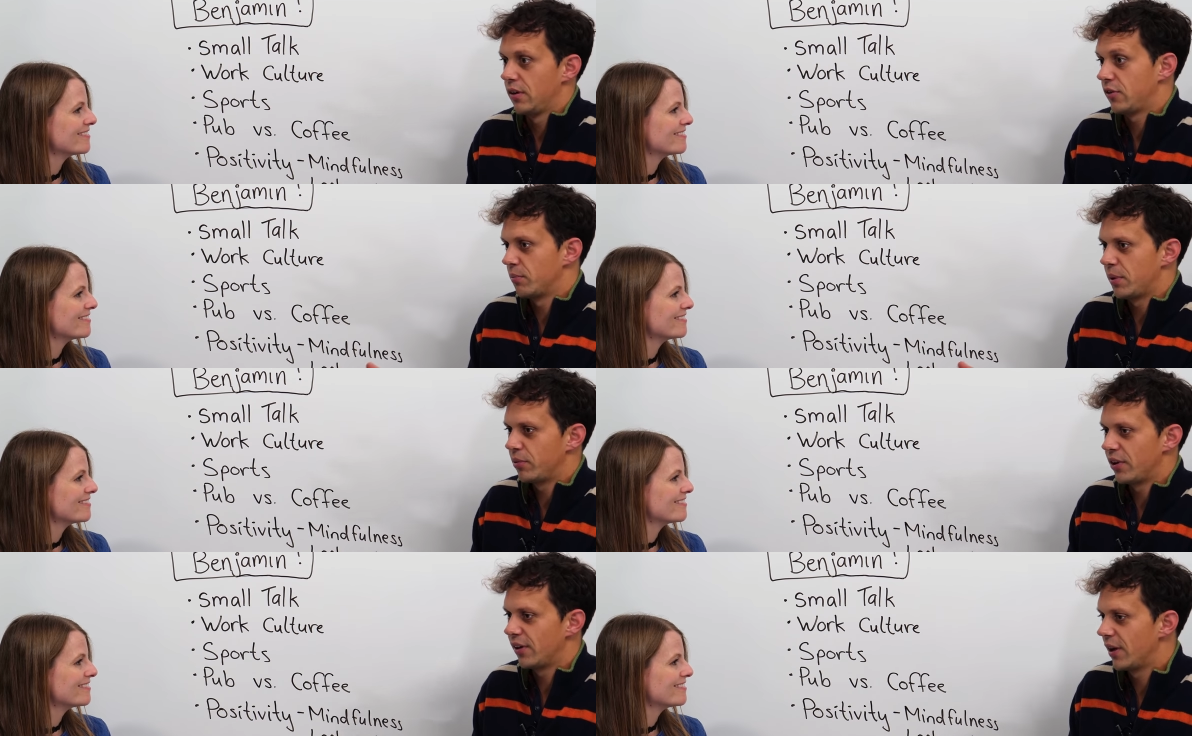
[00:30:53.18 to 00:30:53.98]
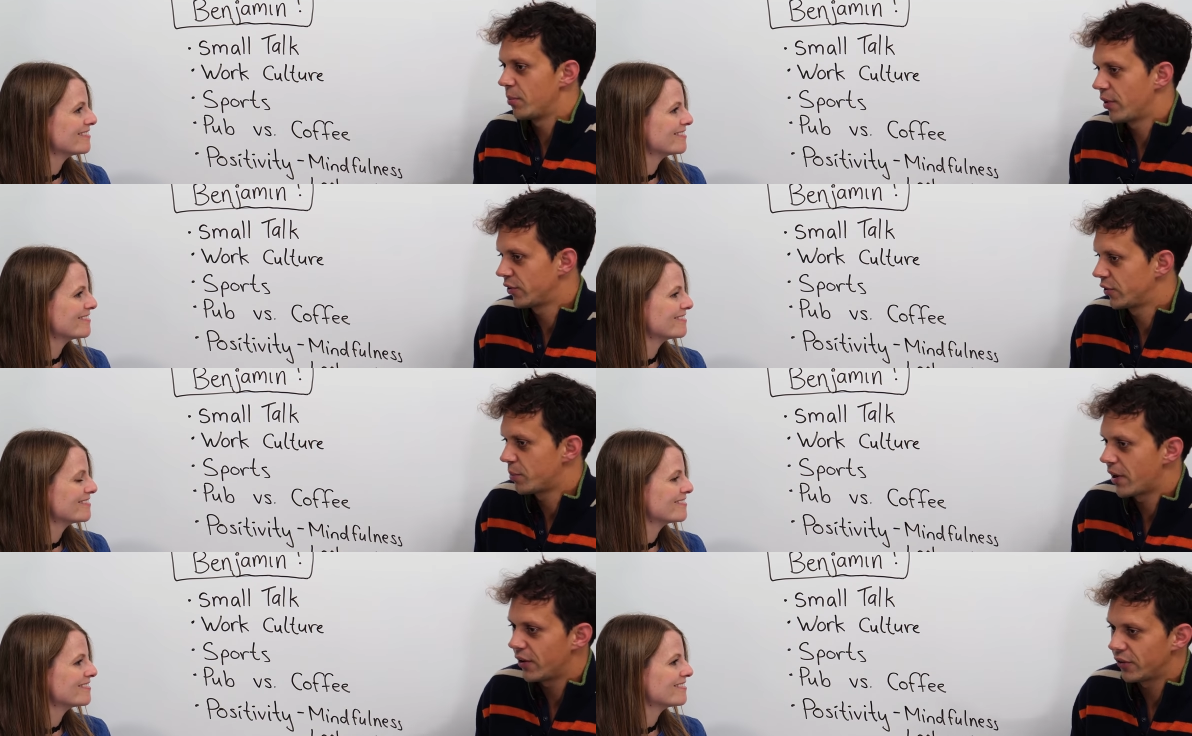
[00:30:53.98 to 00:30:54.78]
Speaker 1: some people don't like Brussels
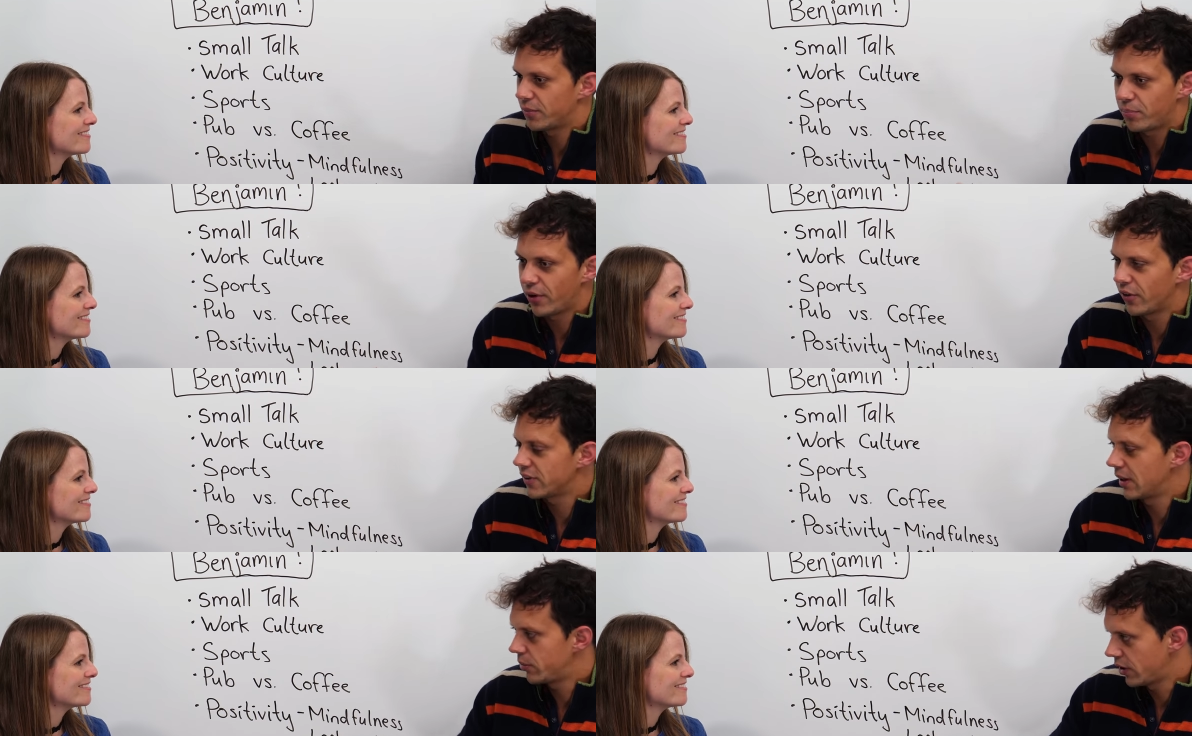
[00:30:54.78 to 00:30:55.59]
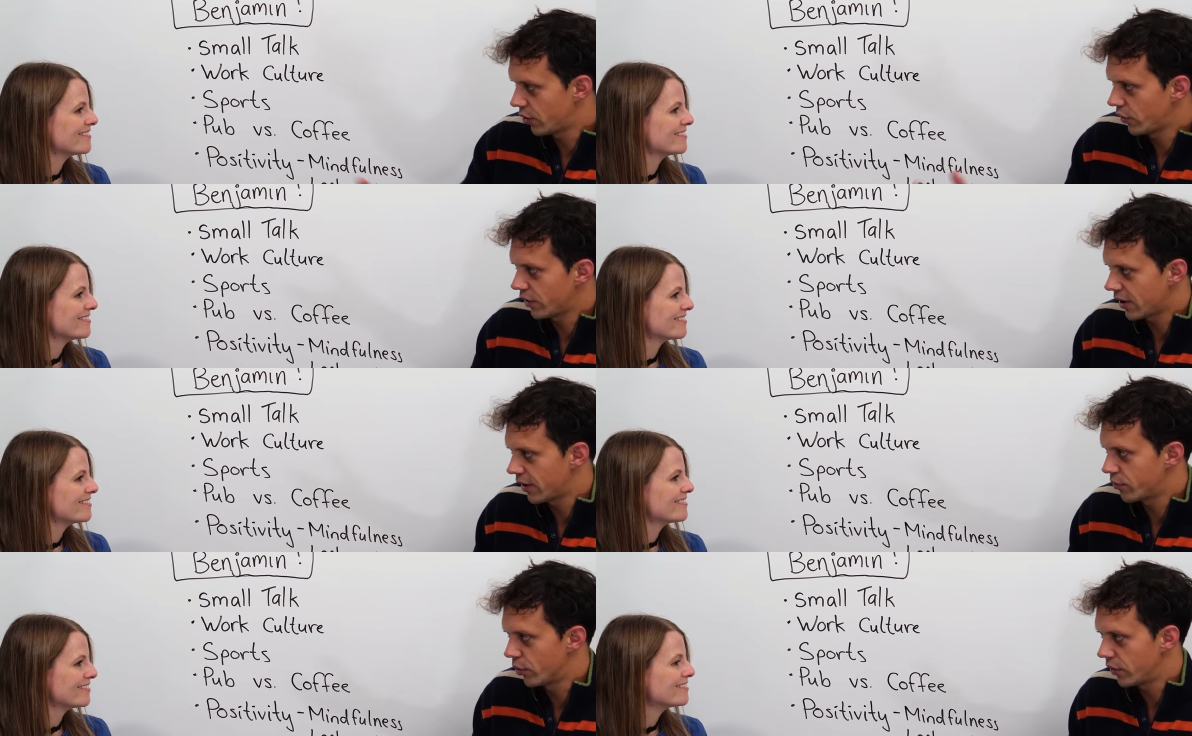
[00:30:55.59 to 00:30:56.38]
sprouts, parsnips, you know, all the kind
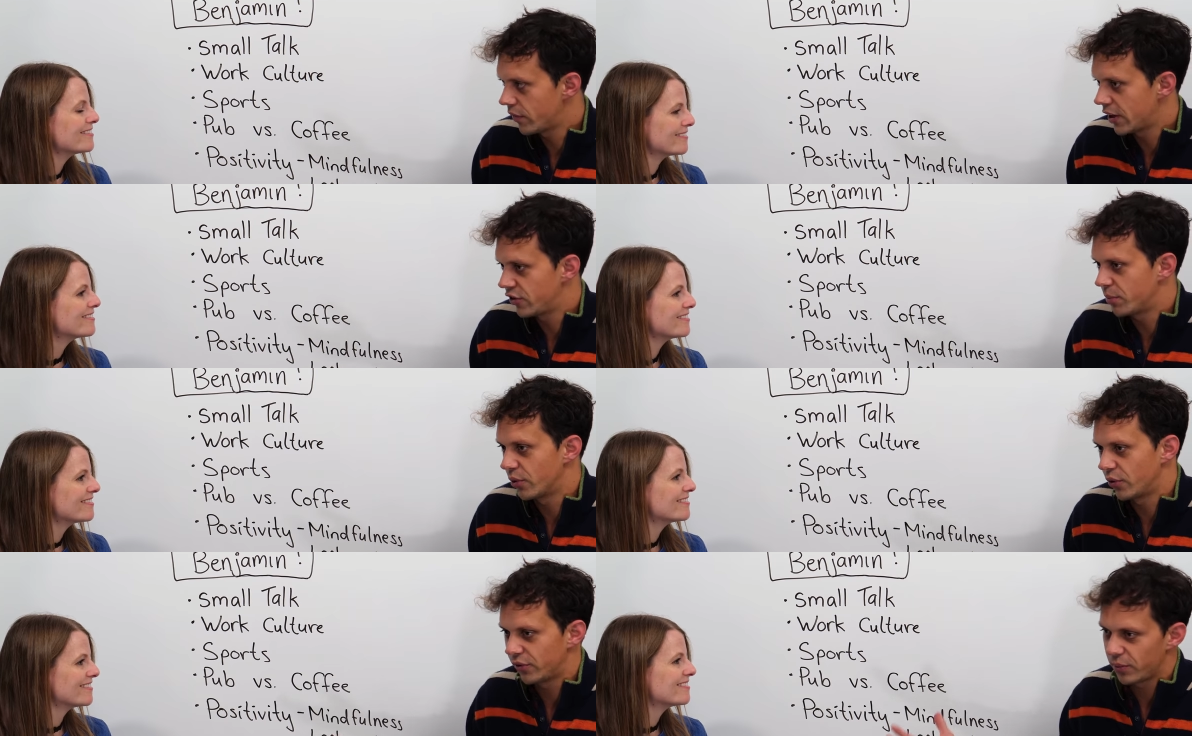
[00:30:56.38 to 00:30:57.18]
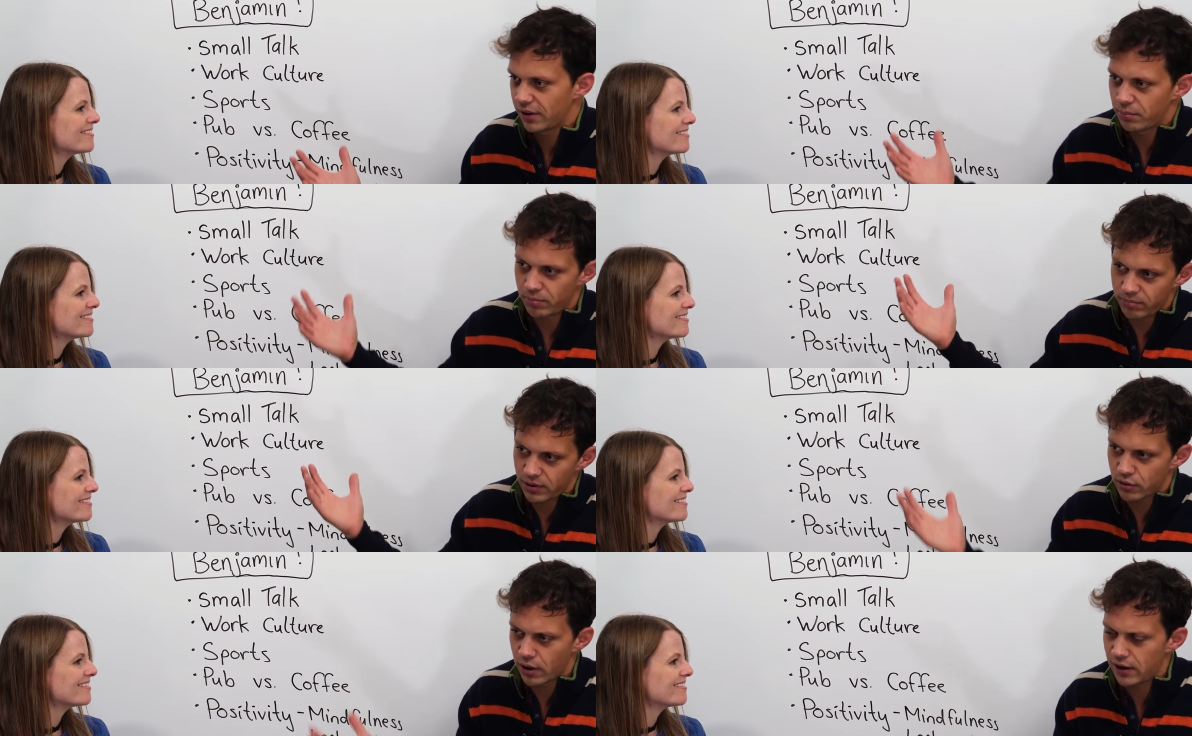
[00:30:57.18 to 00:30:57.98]
of root vegetables with
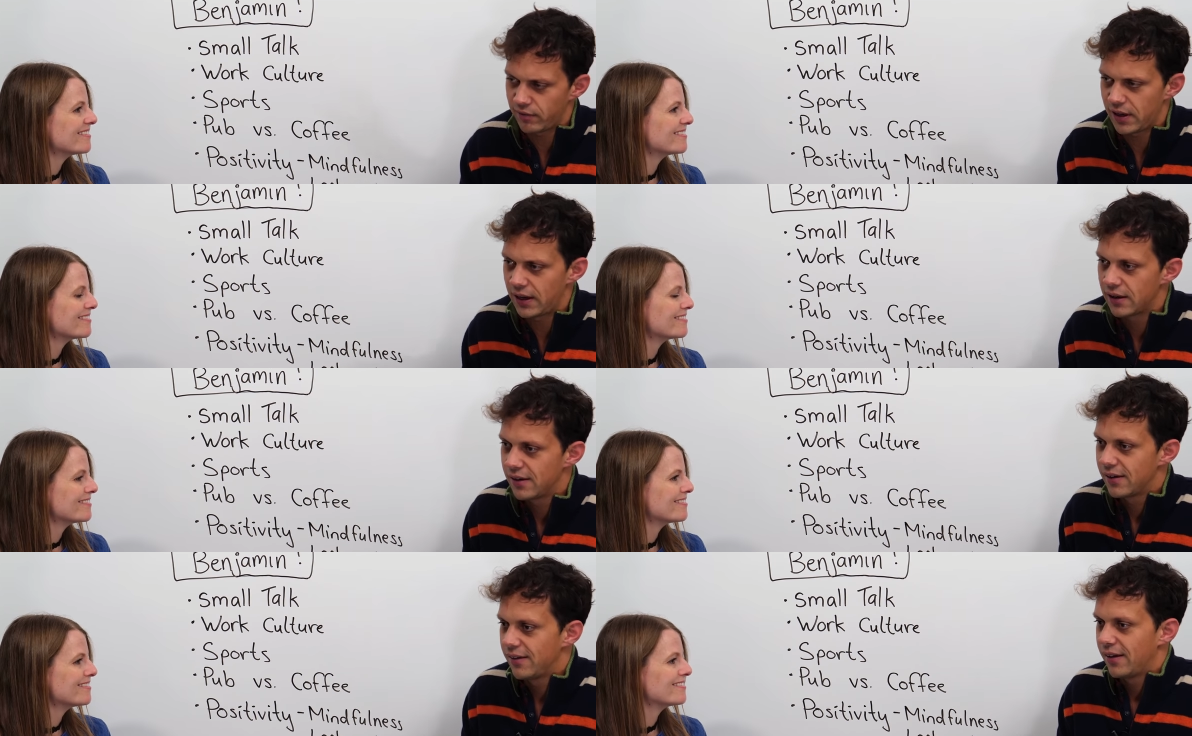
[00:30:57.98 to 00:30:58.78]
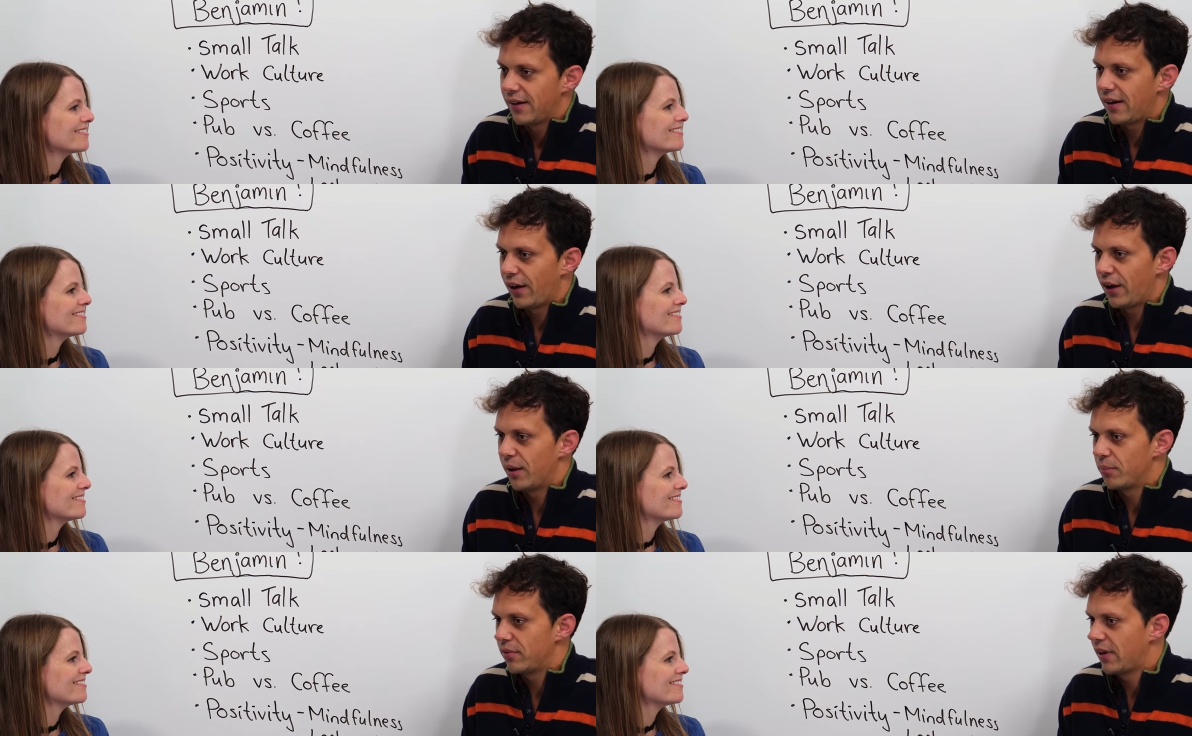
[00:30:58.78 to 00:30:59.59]
gravy,
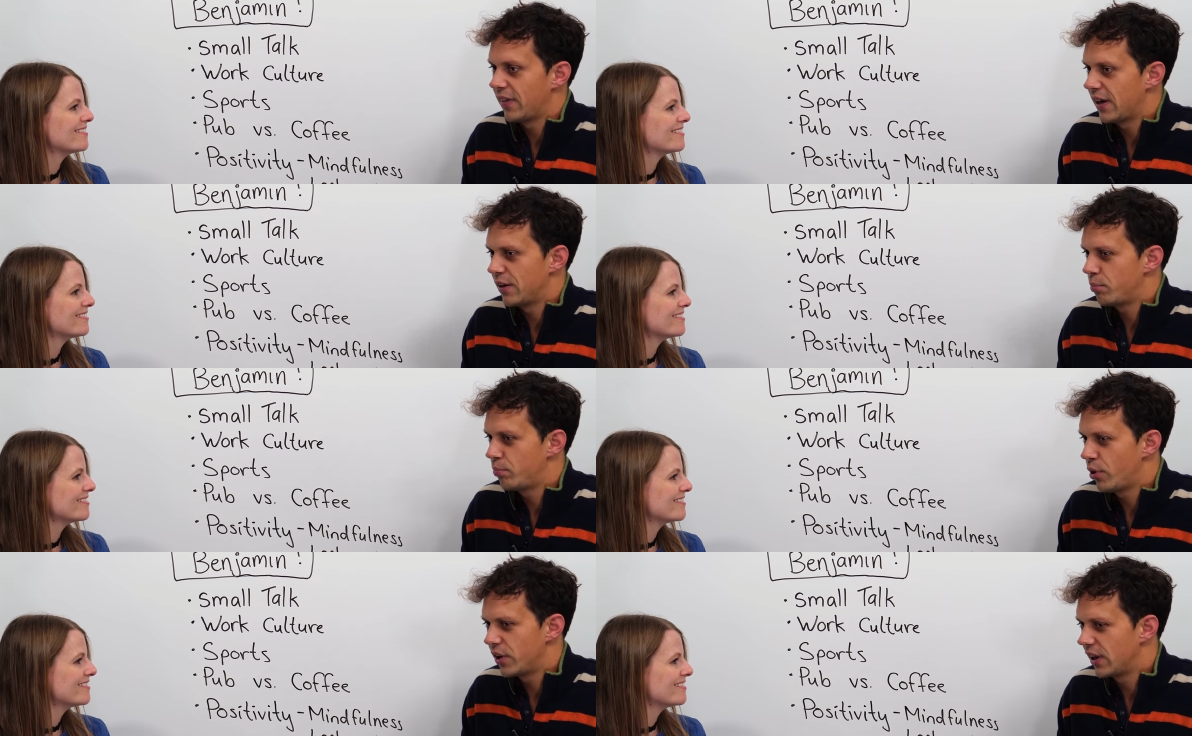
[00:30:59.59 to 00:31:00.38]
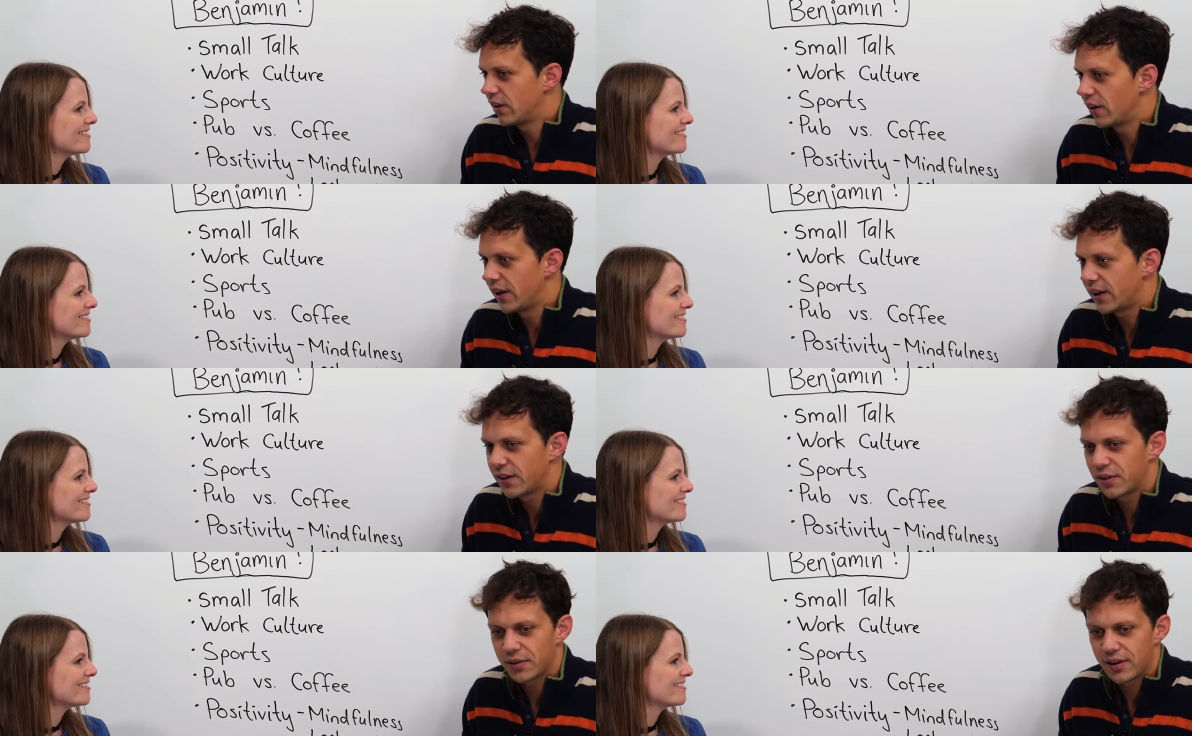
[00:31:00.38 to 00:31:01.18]
um, and then a pudding like
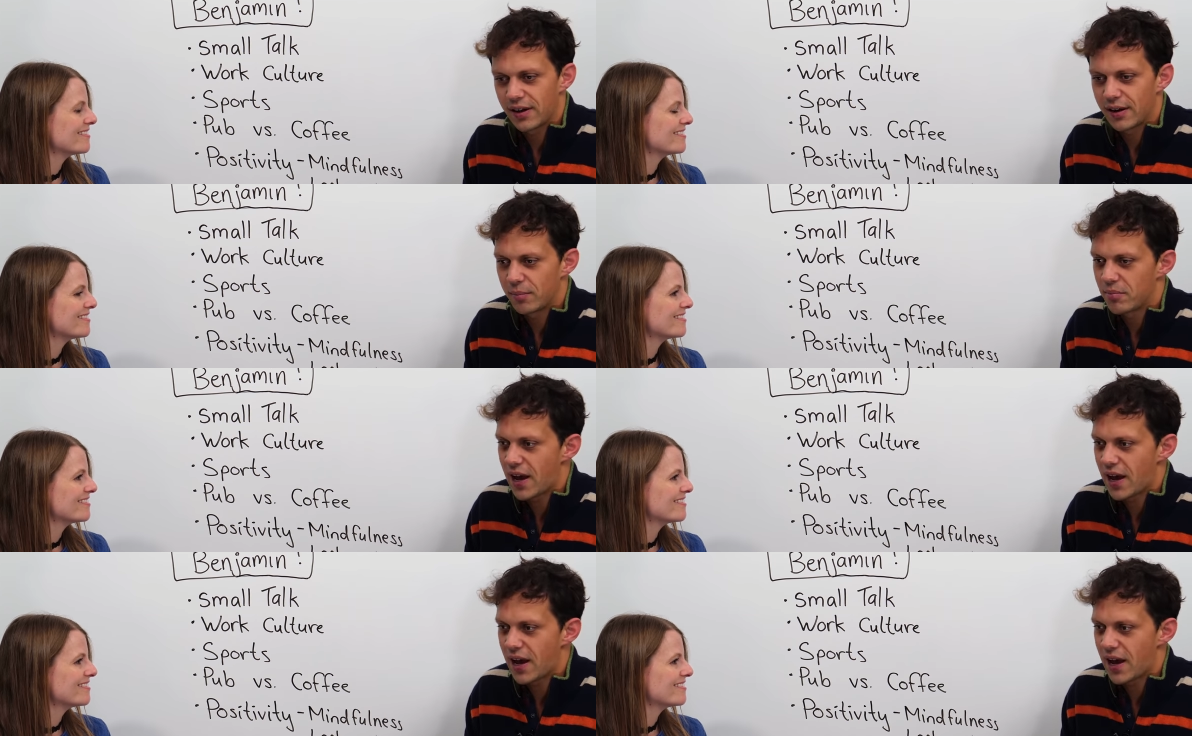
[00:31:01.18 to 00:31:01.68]
um,